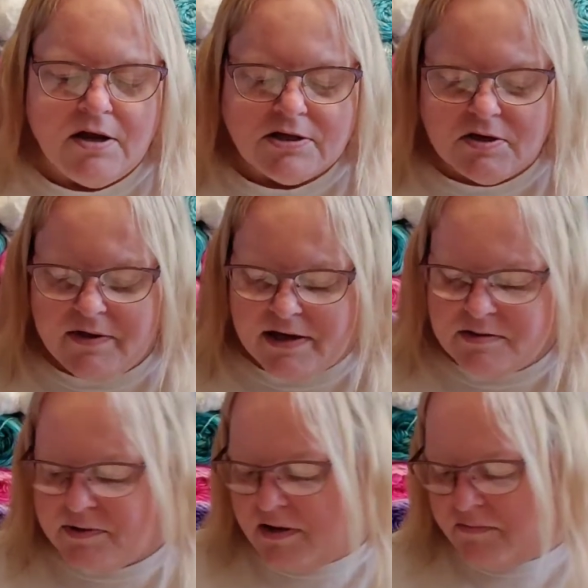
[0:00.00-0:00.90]
So
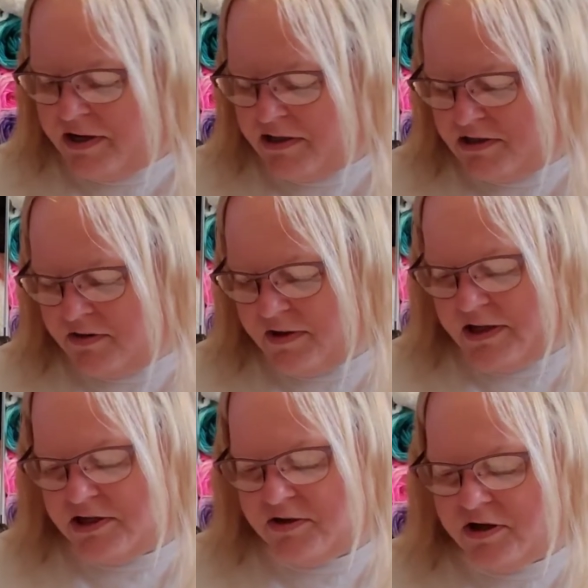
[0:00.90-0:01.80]
that's what I wanted to
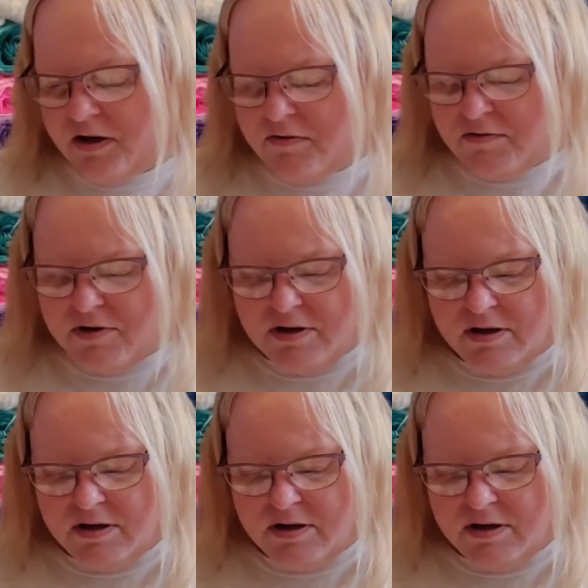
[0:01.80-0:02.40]
let you know.